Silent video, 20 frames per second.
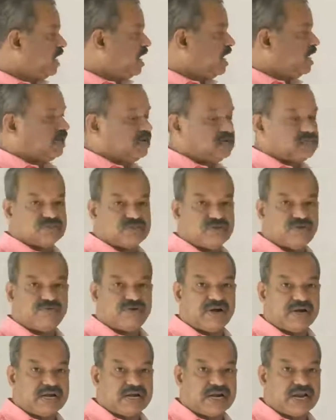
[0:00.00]
angles of
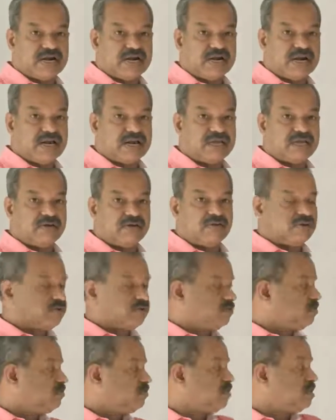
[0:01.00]
one triangle are equal
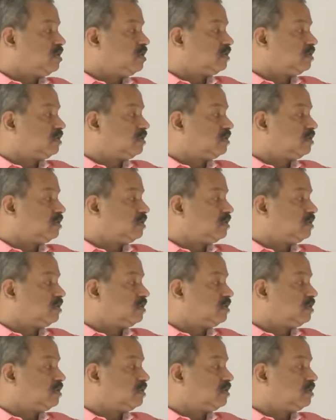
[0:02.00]
to